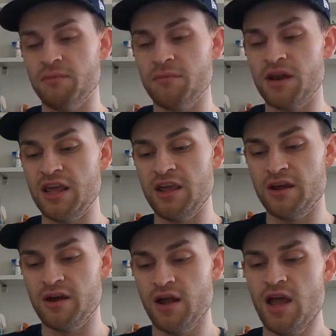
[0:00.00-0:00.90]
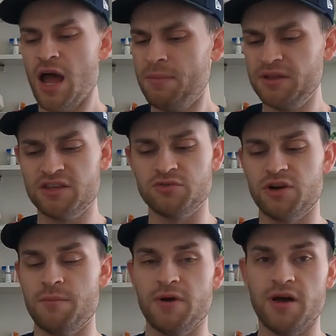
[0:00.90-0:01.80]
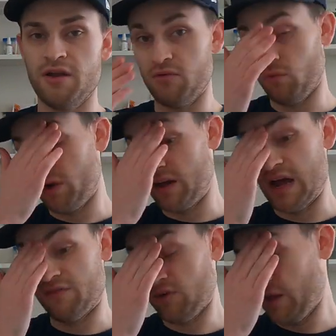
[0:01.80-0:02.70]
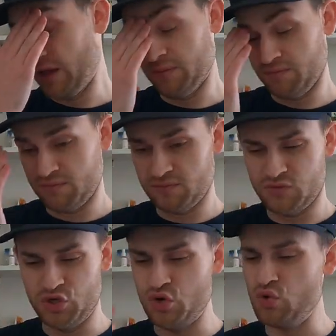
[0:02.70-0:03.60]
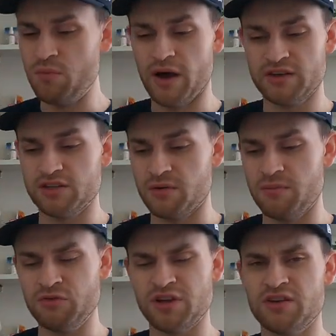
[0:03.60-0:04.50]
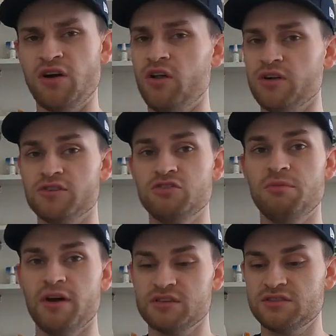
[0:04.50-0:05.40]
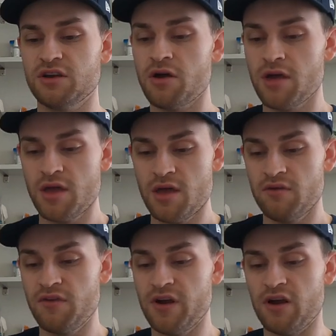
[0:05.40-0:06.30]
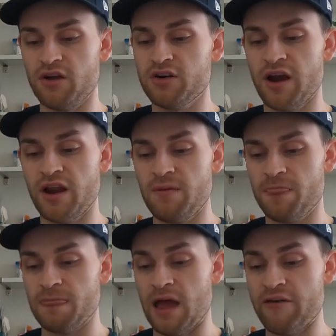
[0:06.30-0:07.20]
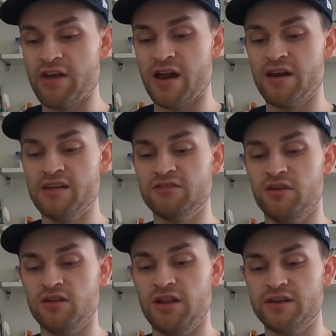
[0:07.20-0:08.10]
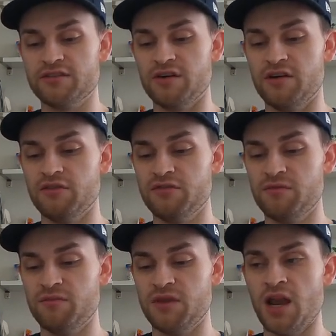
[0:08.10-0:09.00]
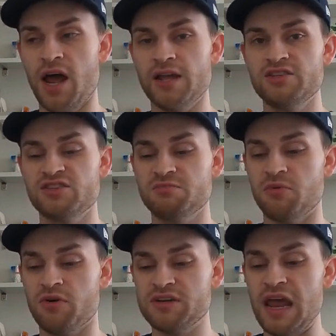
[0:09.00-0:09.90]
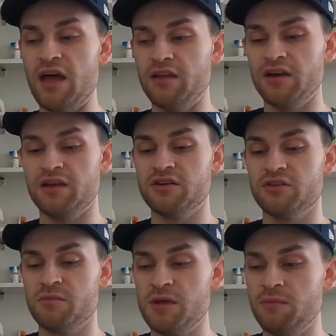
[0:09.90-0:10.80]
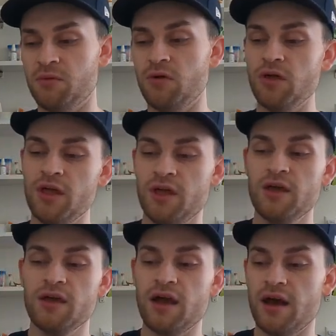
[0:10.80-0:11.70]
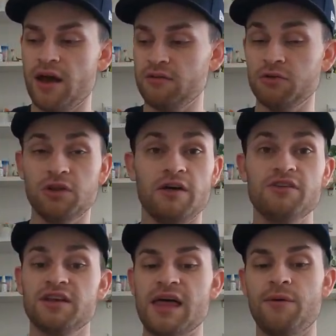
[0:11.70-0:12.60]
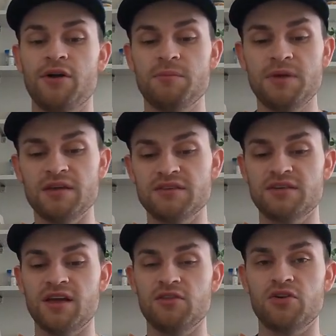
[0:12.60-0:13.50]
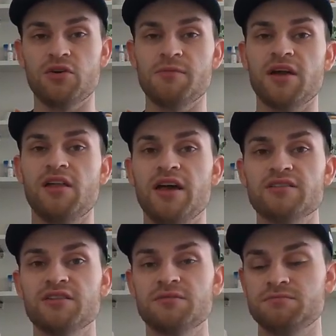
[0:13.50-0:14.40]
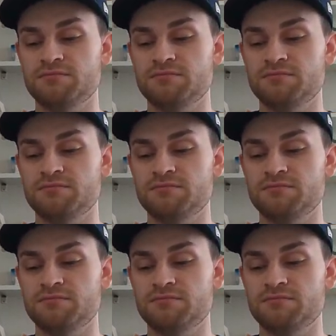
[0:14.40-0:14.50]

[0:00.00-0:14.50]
a mini here. I picked this one up on Whatnot for like $2, or it was like $1 or $2. So figured I'll grade it. I've got a nice little collection of non-sport Allen and Ginter people. Would love to get that one in a PSA 10, throw it in my collection.